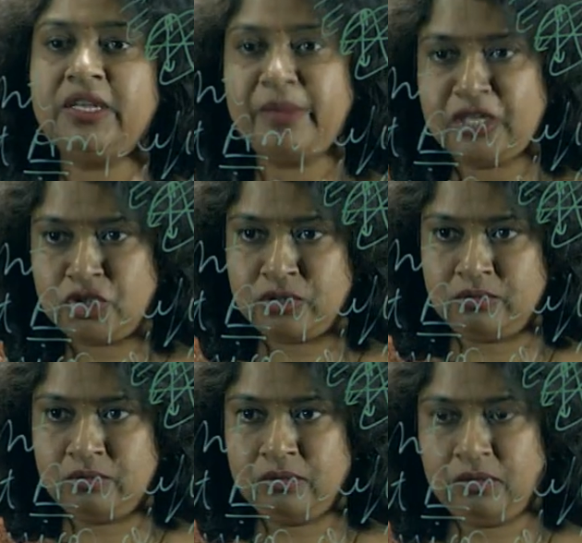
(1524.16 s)
dimension,
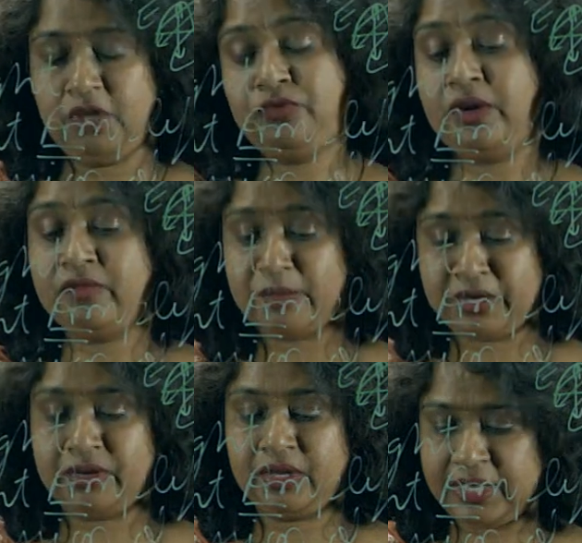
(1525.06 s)
if you have a
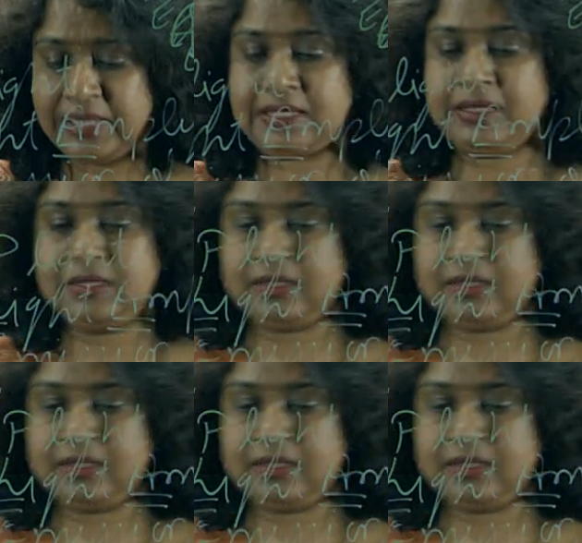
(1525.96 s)
material, let us say this